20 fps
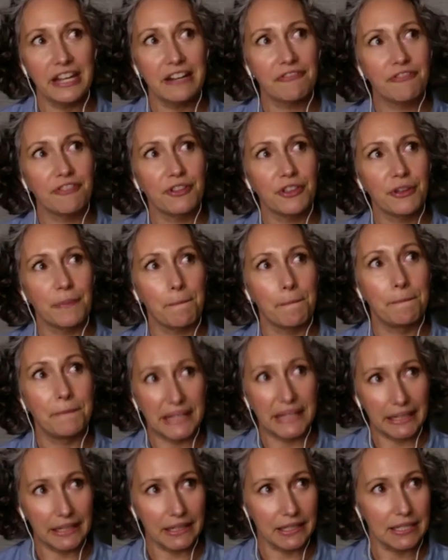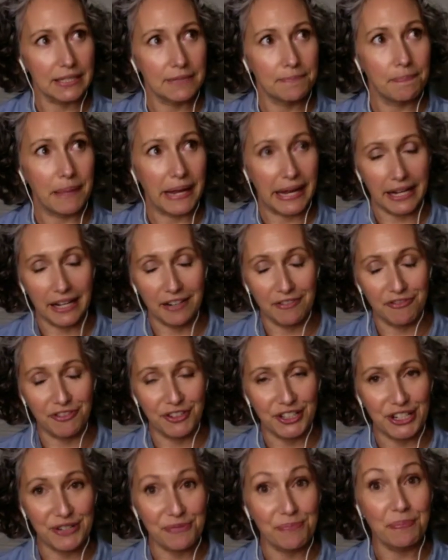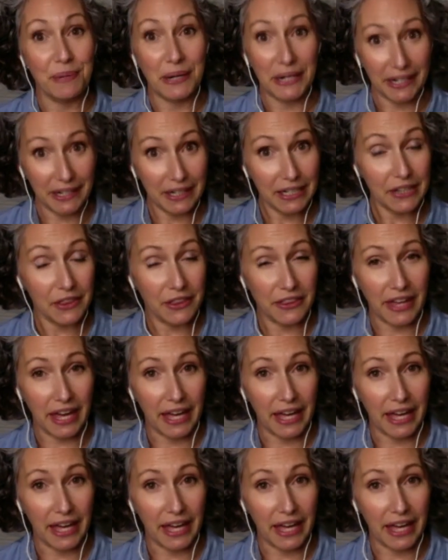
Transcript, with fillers: for the biggest bang for your buck, that